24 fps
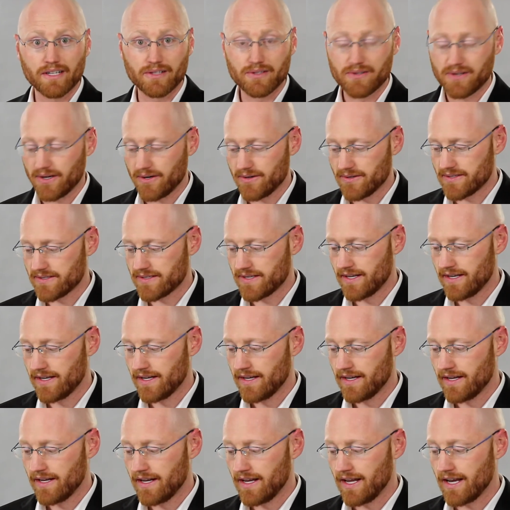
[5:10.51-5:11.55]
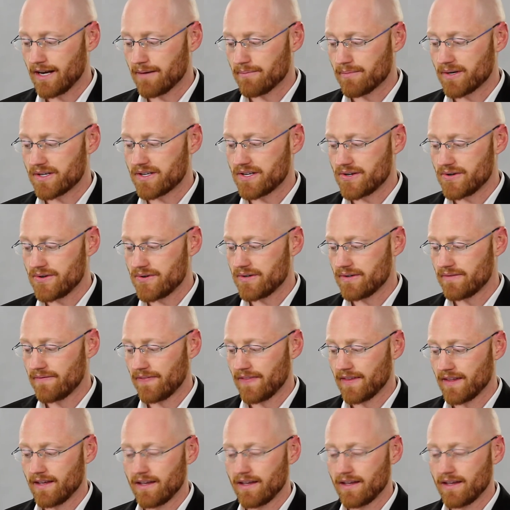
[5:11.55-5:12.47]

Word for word: glucose, and number two,